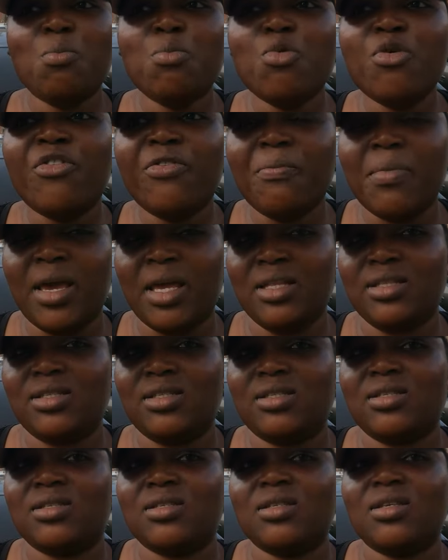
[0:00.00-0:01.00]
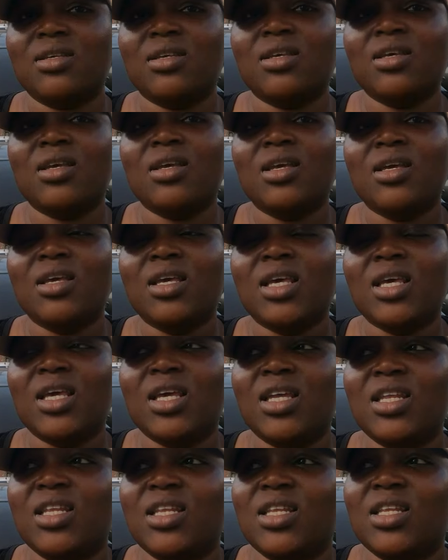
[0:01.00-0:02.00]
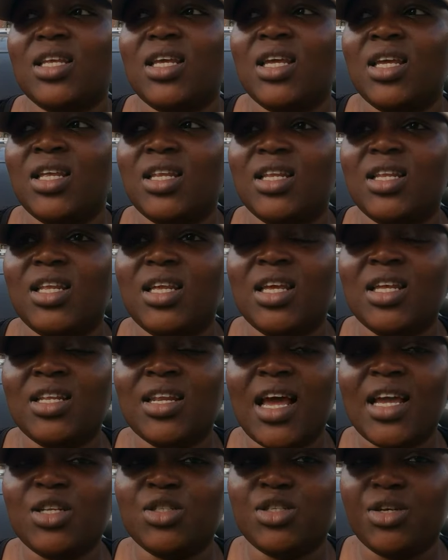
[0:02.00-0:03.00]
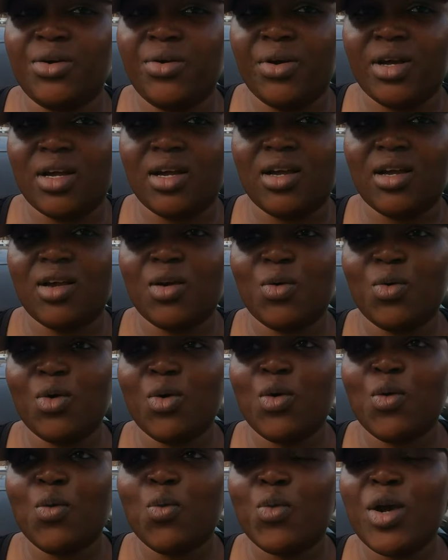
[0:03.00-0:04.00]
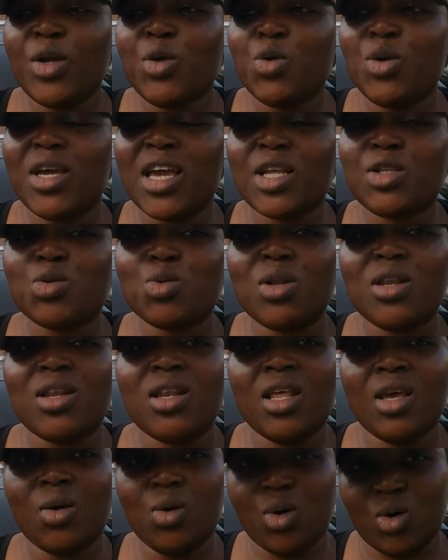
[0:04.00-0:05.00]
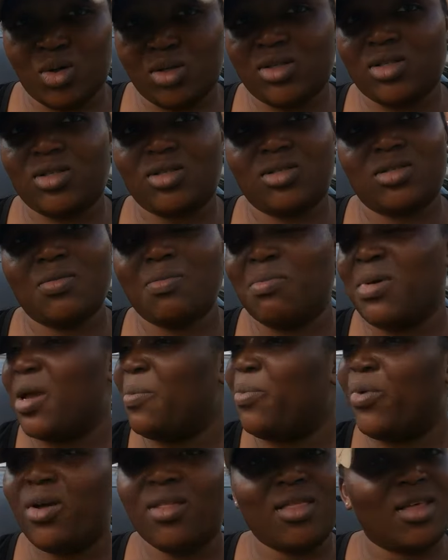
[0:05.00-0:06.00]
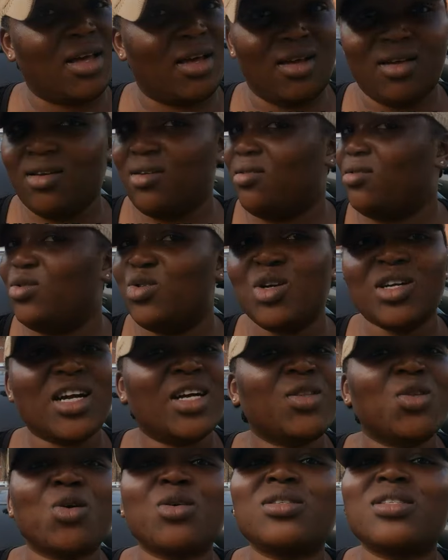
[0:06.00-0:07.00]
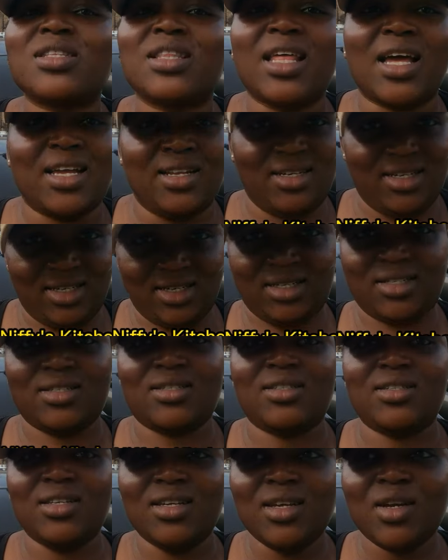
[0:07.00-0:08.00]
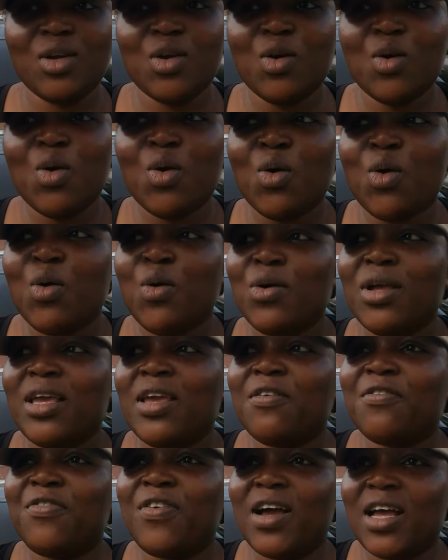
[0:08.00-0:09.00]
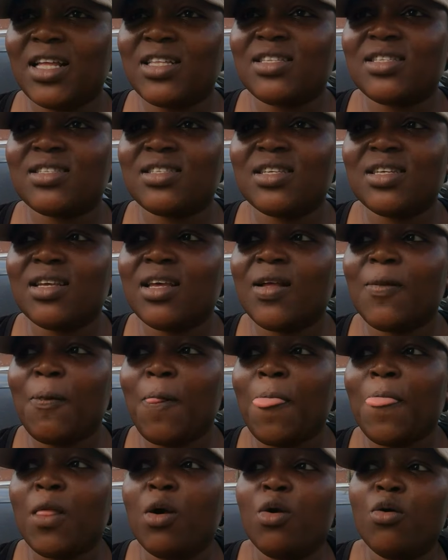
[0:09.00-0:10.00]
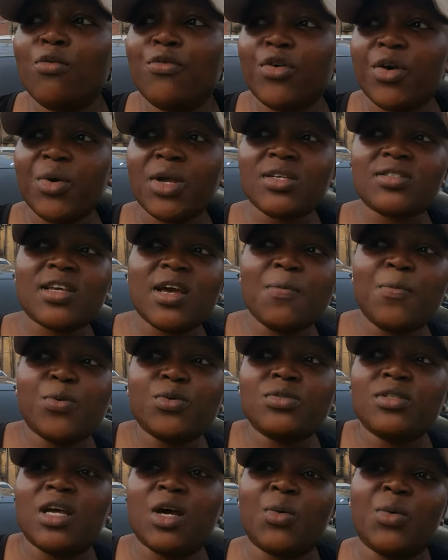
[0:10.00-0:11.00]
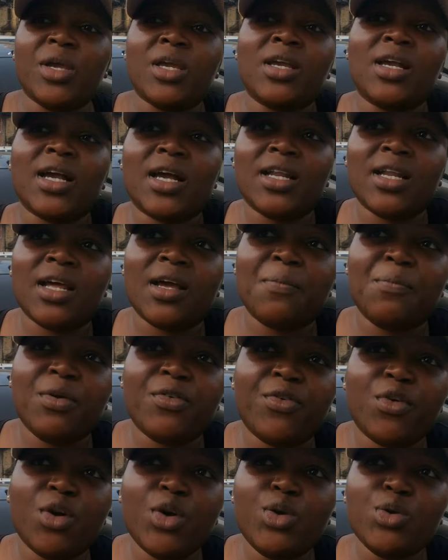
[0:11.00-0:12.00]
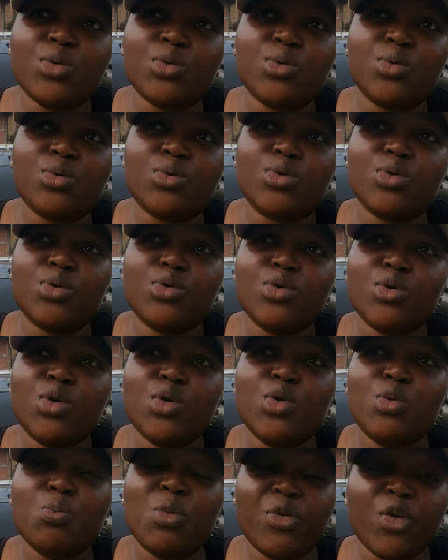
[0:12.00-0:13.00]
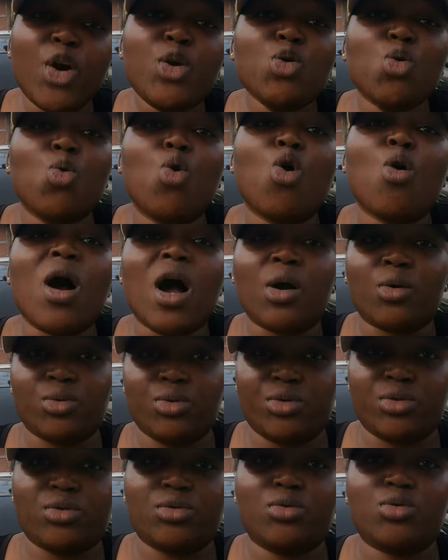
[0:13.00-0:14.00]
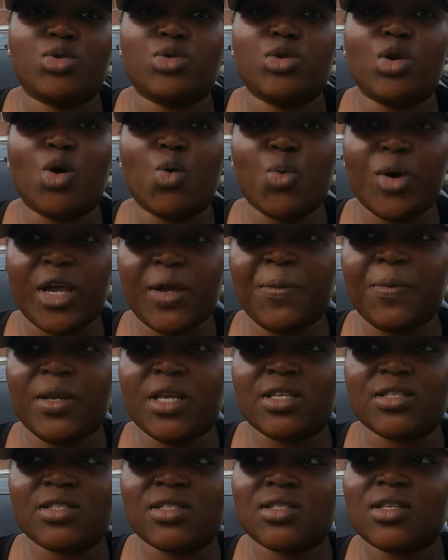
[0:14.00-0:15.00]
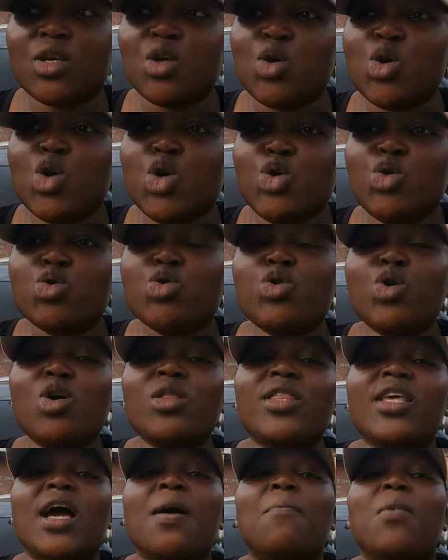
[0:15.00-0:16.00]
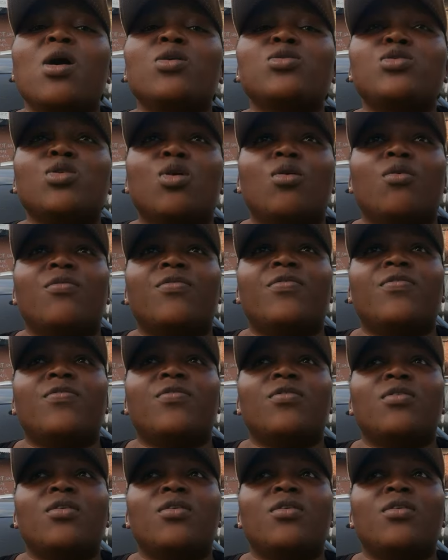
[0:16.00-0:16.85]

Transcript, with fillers: movements in, in, in Nigeria. Okay. When you get to Lagos, my brother, you cannot stand. In fact, for example, now in Ghana, before you, before you go out to your workplace, you know the amount of